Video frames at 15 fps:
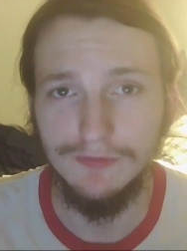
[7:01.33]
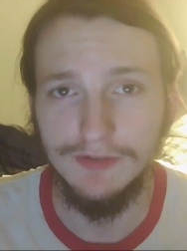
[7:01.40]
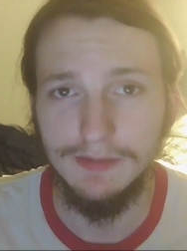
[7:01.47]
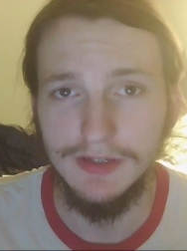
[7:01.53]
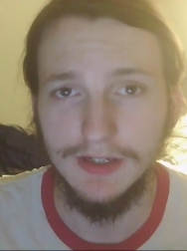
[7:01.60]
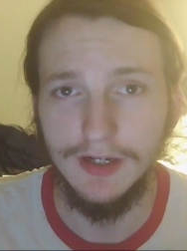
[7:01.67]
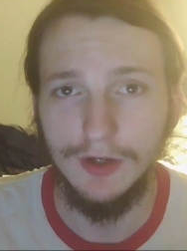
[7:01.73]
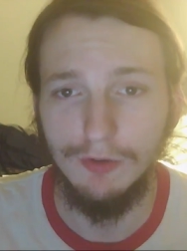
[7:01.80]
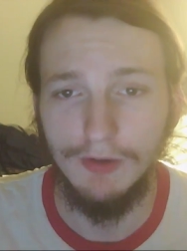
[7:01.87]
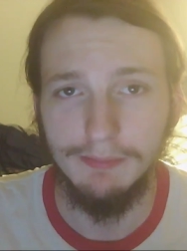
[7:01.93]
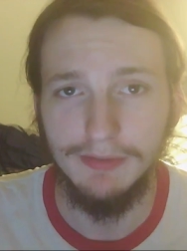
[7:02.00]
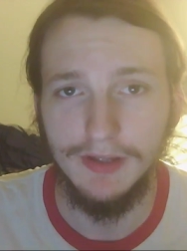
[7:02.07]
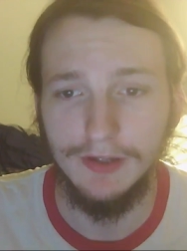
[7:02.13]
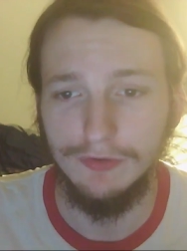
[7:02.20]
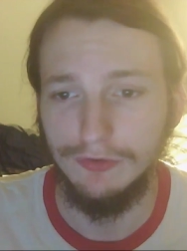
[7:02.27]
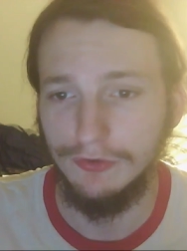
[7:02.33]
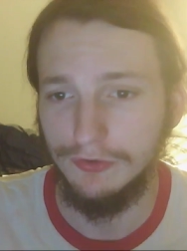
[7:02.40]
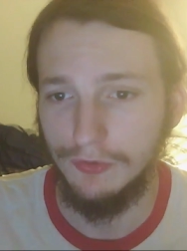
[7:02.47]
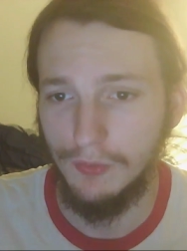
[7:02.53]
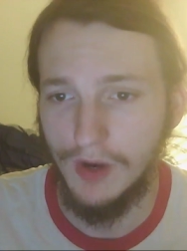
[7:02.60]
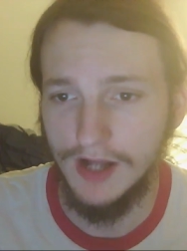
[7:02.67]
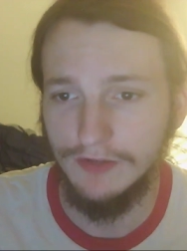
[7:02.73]
being a great pleasure
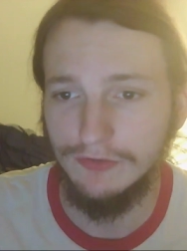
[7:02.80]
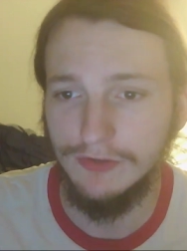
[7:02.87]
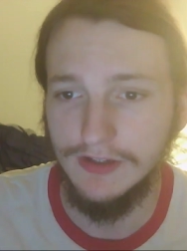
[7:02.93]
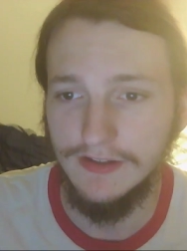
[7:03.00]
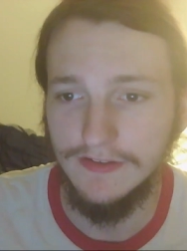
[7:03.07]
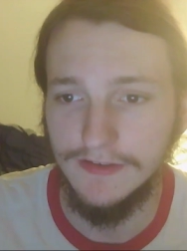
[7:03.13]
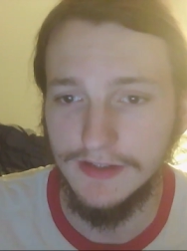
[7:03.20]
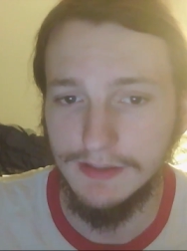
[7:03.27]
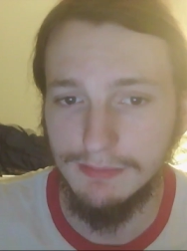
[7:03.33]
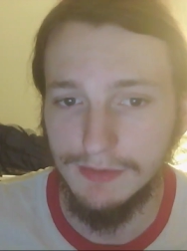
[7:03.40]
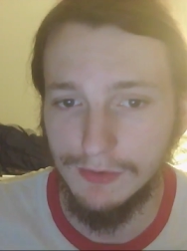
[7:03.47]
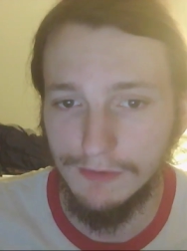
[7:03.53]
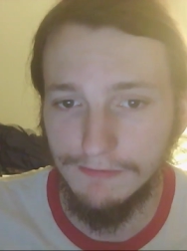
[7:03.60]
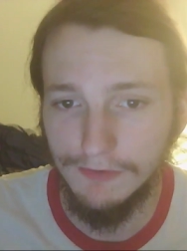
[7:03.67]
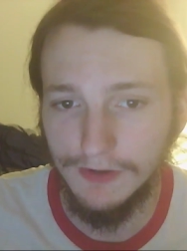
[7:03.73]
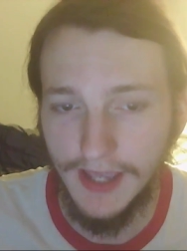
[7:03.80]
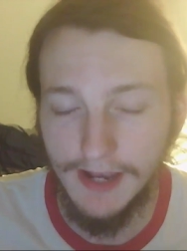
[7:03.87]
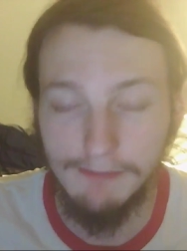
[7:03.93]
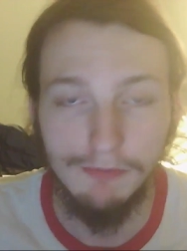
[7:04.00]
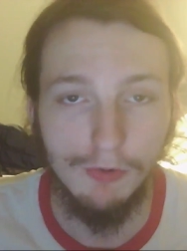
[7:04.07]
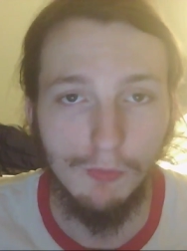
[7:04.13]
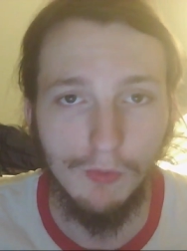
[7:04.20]
to watch is the beautiful
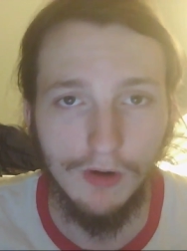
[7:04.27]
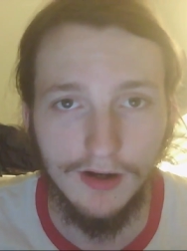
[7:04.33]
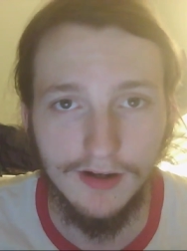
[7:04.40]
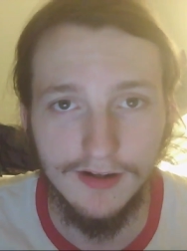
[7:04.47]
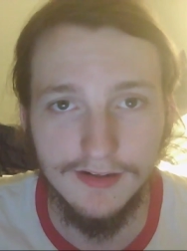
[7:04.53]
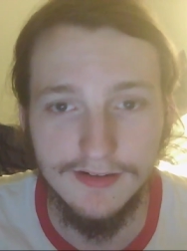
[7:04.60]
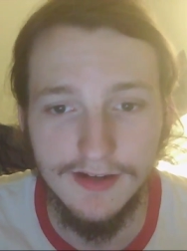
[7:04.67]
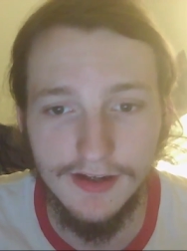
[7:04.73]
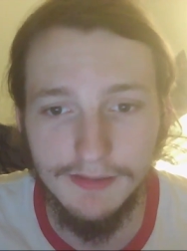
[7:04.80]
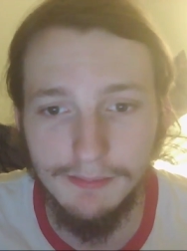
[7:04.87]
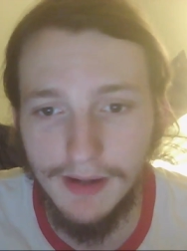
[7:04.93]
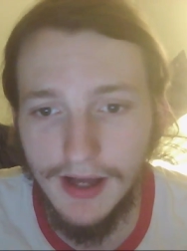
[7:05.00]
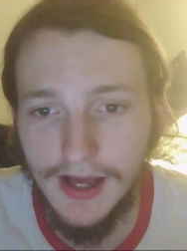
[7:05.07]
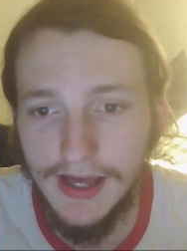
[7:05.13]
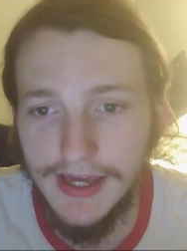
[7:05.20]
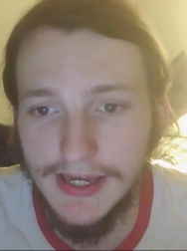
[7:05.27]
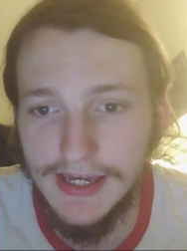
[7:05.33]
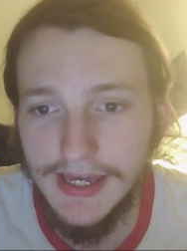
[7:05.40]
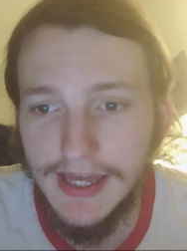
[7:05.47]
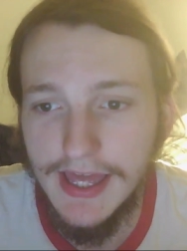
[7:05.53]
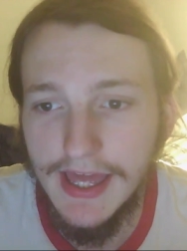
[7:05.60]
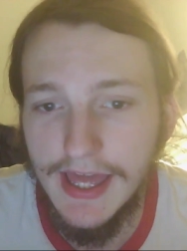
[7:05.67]
camera work done by